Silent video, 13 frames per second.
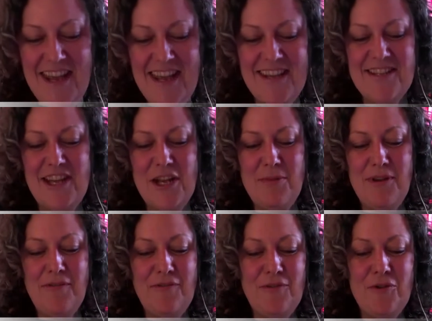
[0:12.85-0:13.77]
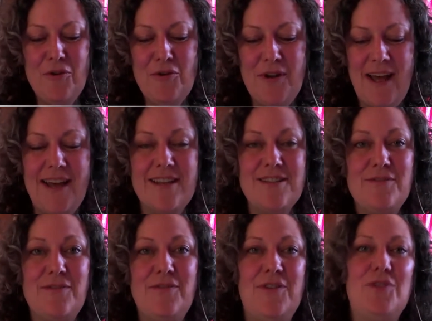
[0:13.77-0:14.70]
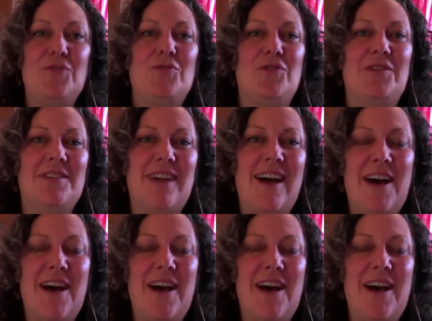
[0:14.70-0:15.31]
is going to be food as fuel.